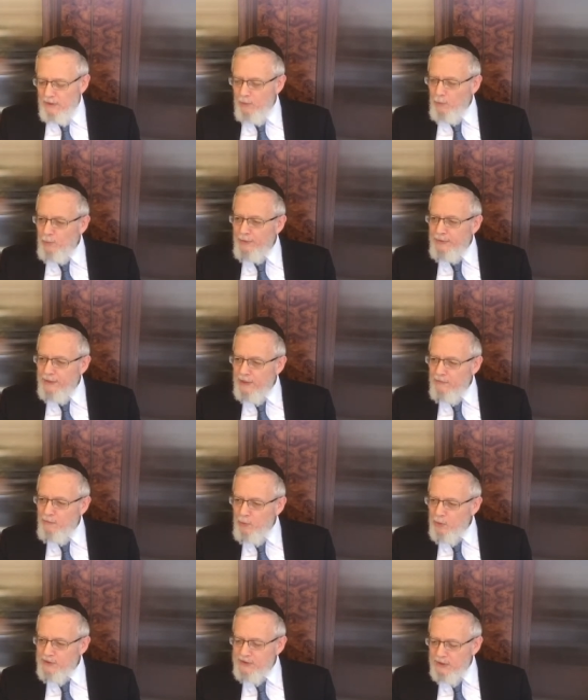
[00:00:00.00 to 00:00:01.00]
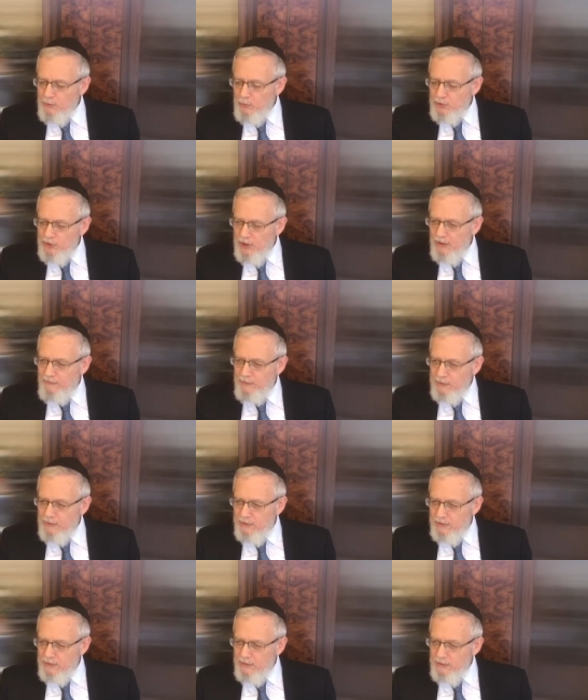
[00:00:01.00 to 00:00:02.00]
with the foreskin which covered
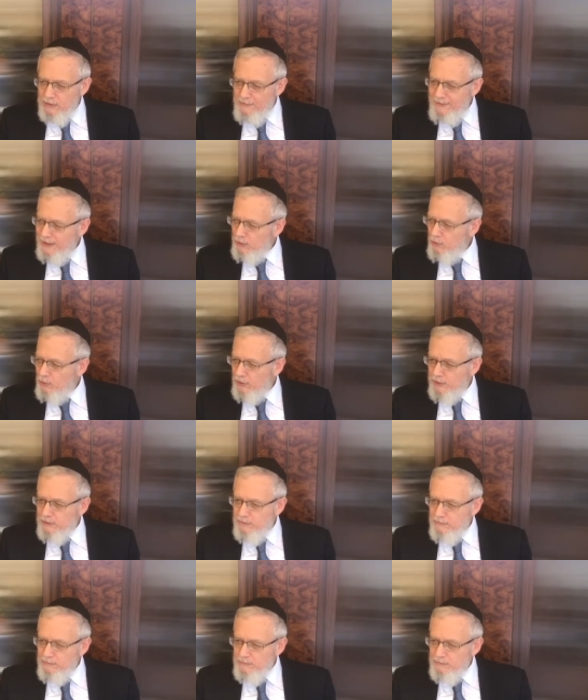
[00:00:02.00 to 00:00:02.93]
the male organ.